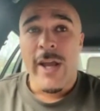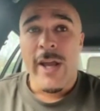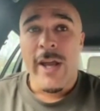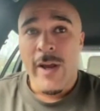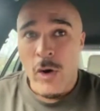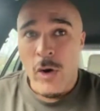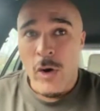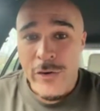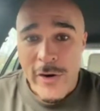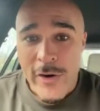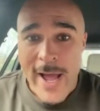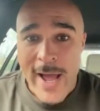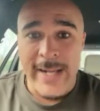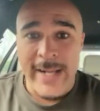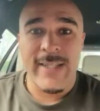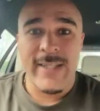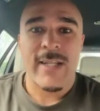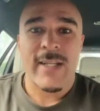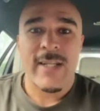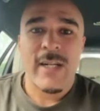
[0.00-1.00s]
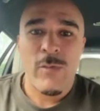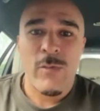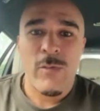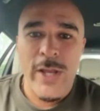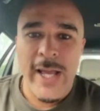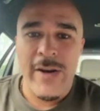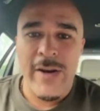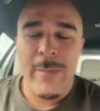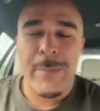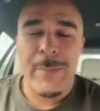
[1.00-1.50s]
under Axel, we
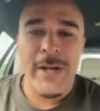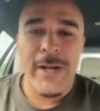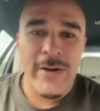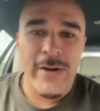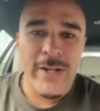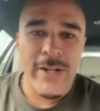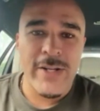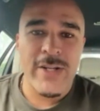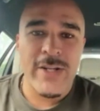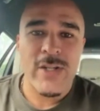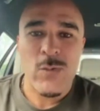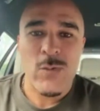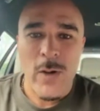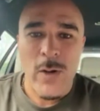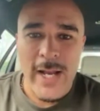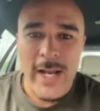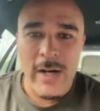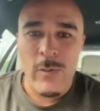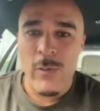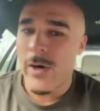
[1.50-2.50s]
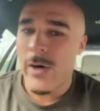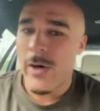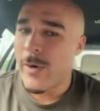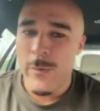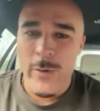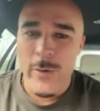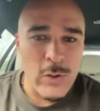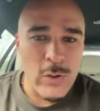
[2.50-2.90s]
had a period as well where